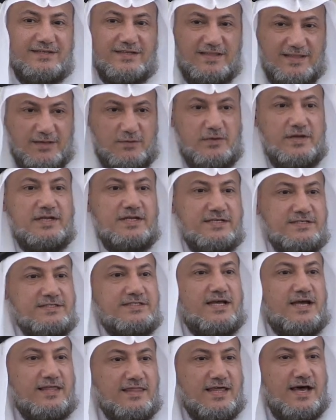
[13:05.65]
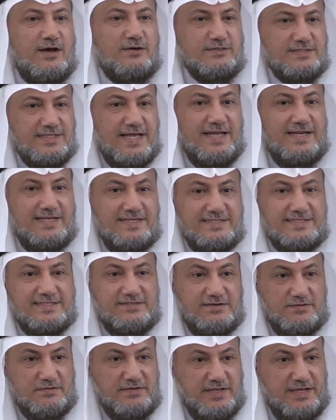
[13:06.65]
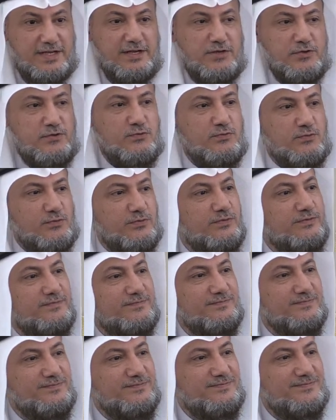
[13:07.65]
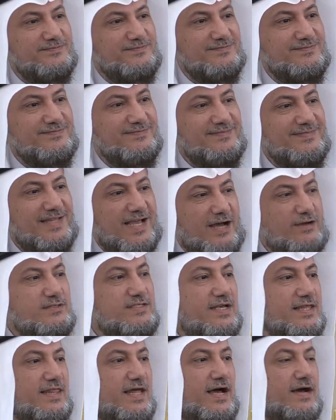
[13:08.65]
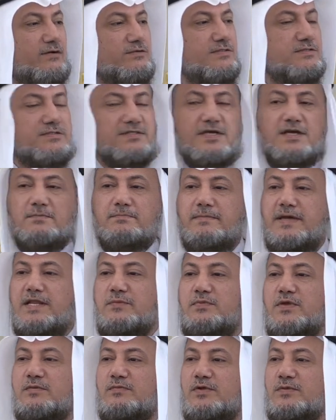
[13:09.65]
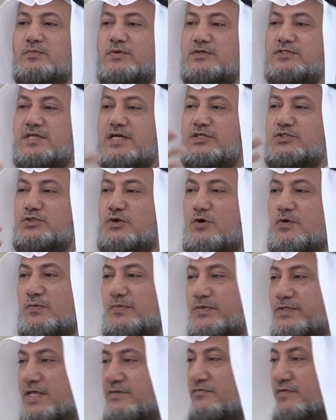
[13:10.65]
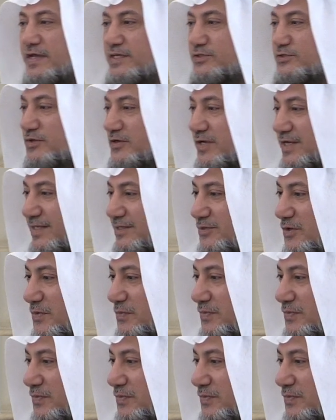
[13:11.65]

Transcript: the one inside the house that is the real you outside the house, many people put a show, put a face only to